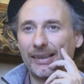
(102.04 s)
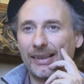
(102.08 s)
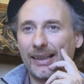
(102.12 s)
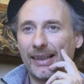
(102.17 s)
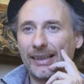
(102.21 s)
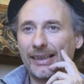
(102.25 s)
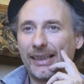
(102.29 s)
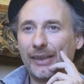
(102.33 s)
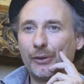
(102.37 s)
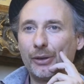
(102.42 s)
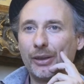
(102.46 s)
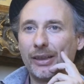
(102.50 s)

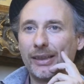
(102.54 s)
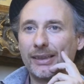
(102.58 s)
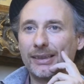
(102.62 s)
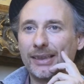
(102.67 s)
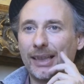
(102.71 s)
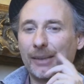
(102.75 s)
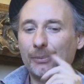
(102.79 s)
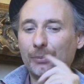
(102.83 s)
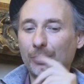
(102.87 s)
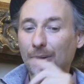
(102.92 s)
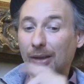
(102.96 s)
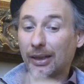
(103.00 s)
I give you an
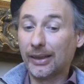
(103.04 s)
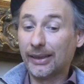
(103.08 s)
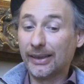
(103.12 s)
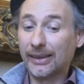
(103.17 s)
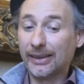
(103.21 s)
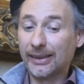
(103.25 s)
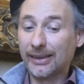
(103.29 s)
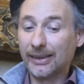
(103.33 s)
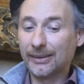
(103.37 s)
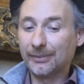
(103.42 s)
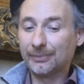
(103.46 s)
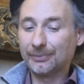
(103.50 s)
example.
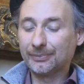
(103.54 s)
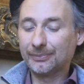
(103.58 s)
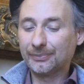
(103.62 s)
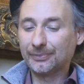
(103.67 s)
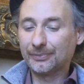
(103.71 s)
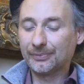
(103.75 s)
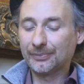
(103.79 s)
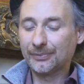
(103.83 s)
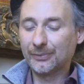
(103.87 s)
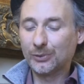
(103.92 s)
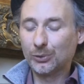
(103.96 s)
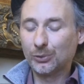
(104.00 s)

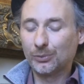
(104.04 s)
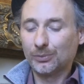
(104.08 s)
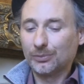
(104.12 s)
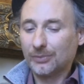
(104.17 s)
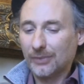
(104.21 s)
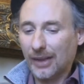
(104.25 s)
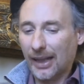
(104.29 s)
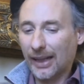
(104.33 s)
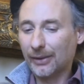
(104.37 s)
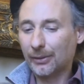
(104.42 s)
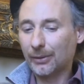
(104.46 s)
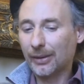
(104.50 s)

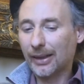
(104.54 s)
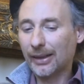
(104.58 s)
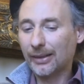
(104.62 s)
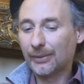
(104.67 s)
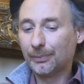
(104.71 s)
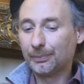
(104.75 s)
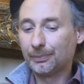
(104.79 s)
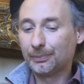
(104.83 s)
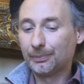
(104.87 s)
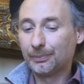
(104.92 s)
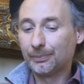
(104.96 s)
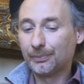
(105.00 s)
I
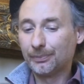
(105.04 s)
write,